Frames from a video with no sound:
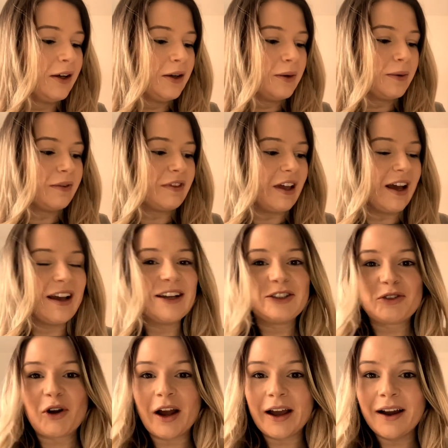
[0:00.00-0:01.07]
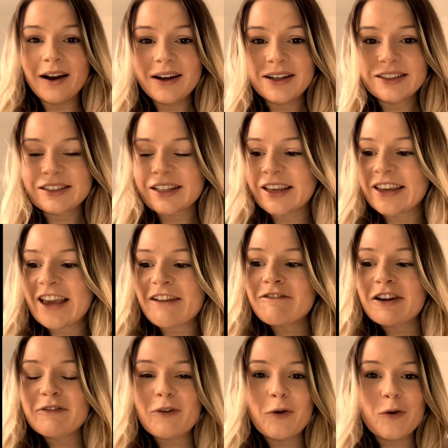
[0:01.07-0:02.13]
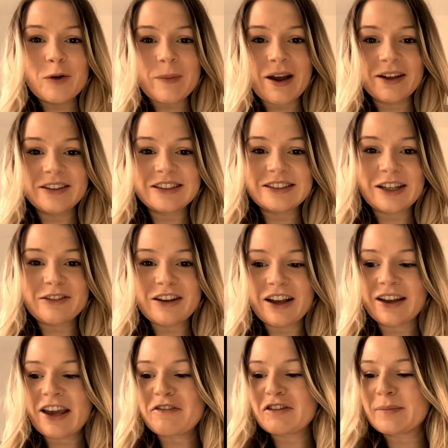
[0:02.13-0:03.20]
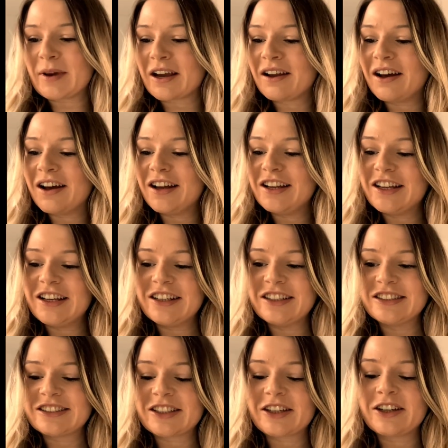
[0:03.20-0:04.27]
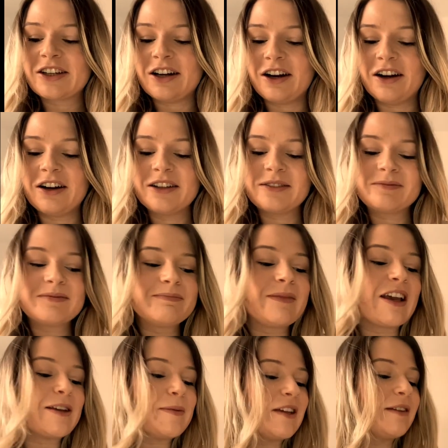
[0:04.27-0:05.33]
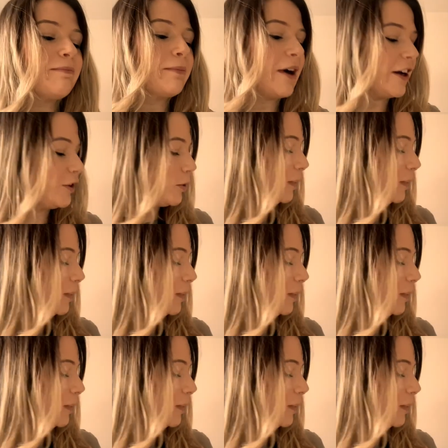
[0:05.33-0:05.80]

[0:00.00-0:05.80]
the hairdryer. Can get rid of all of my other stuff now, get rid of my curlers. Might not be able